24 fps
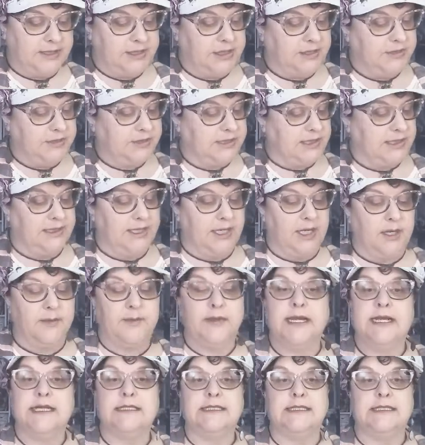use a little
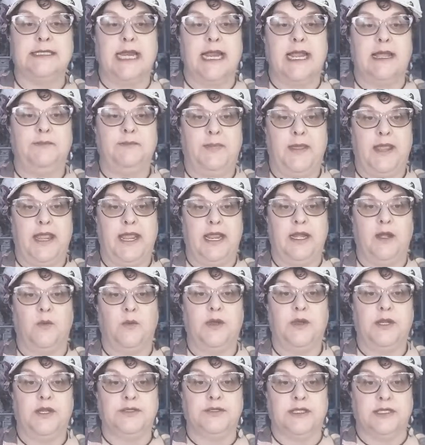bit of stamping,
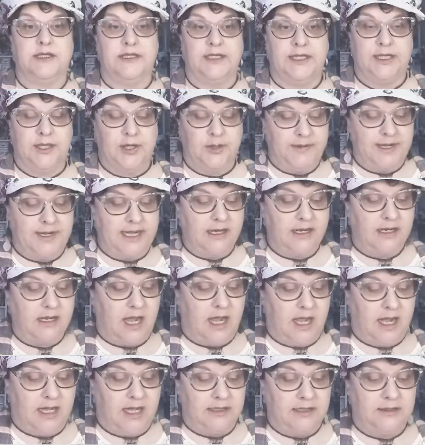we use a little bit of
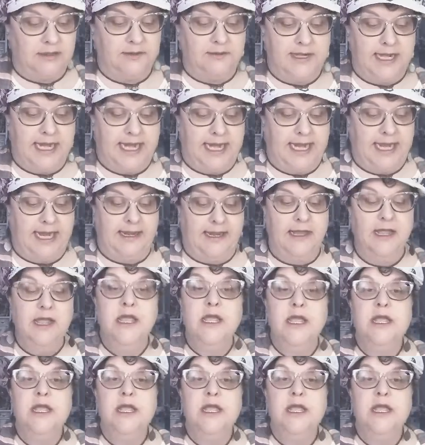coloring,